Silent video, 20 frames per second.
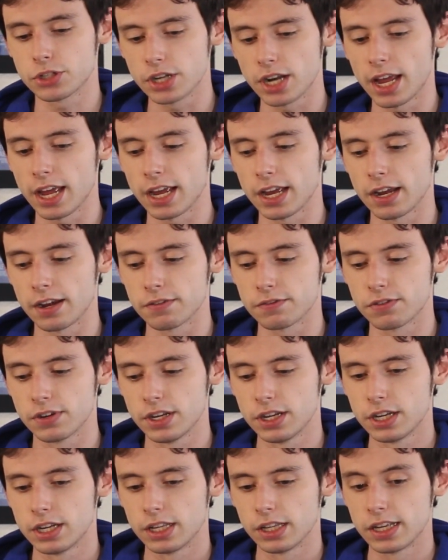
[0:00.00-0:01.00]
I was
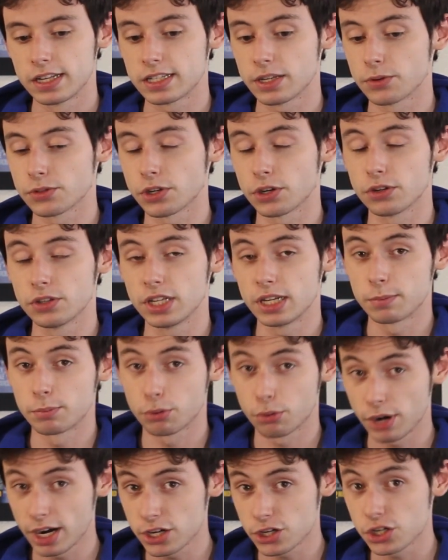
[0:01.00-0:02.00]
under
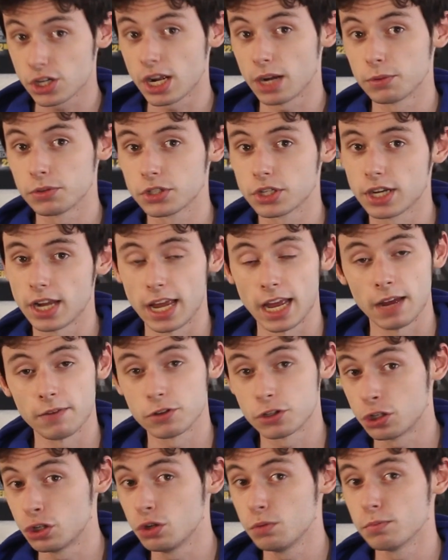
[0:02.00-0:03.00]
the impression I was going to
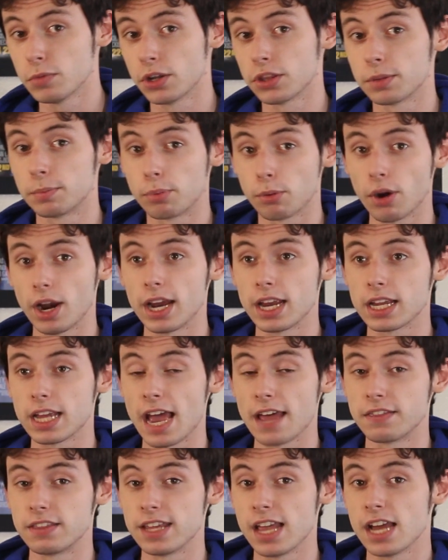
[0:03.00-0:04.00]
have a 2-month
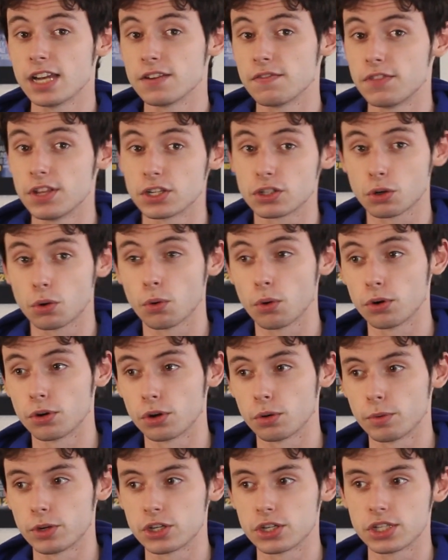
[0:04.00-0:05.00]
break at the end of this
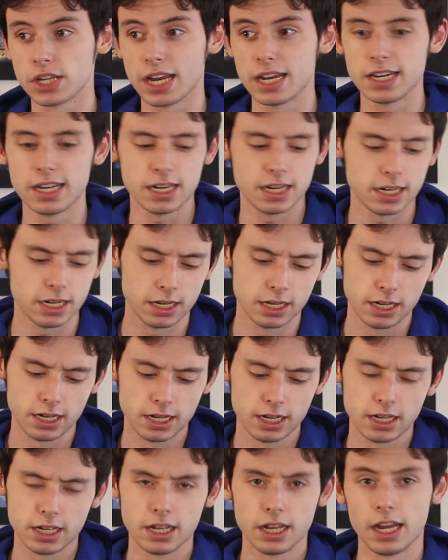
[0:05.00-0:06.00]
quarter, which is ending
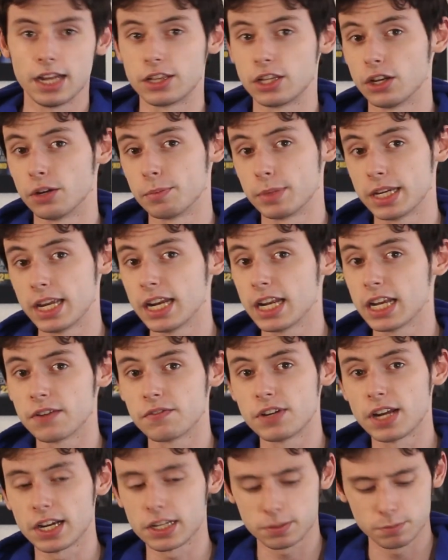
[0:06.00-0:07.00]
at the
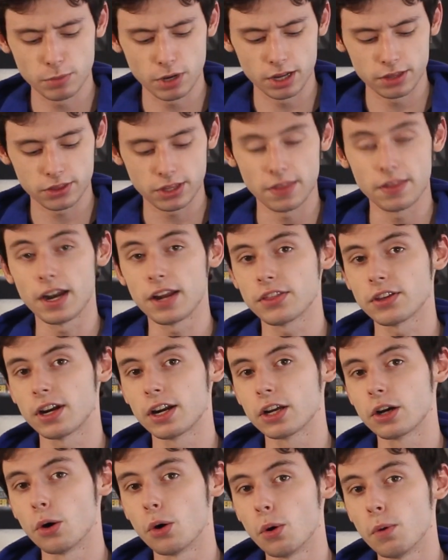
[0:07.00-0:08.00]
beginning of next month, and then
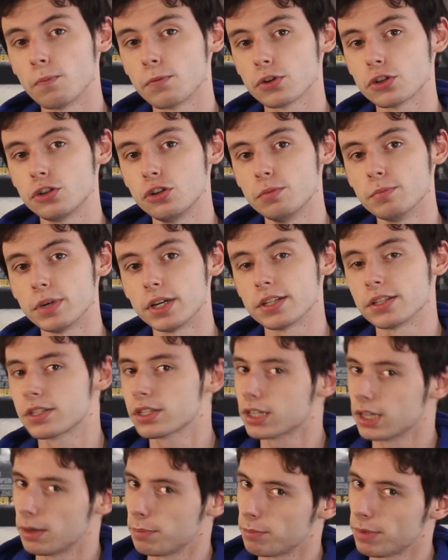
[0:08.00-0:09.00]
I thought I'd go home for 2
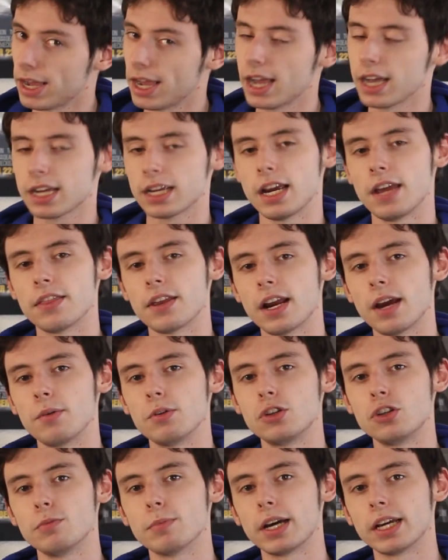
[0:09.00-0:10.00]
months, come back, and
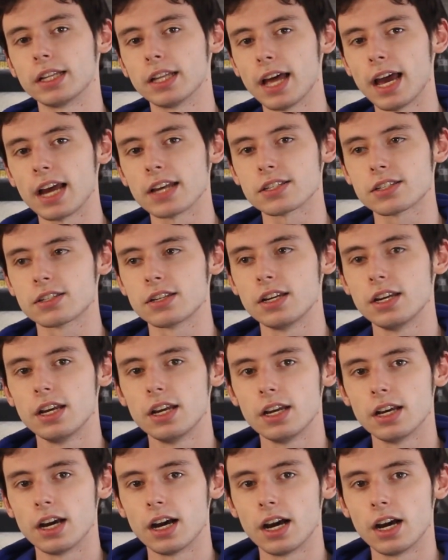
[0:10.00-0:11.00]
then I would do my
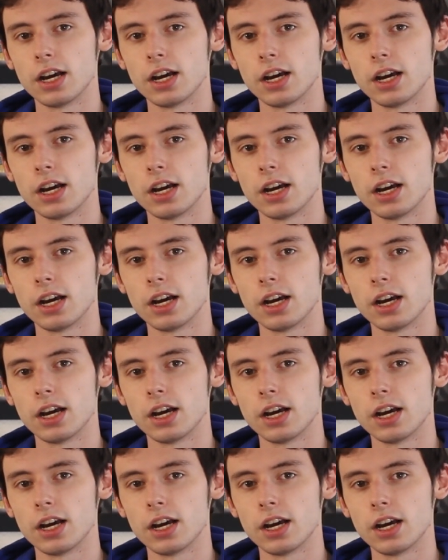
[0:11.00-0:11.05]
last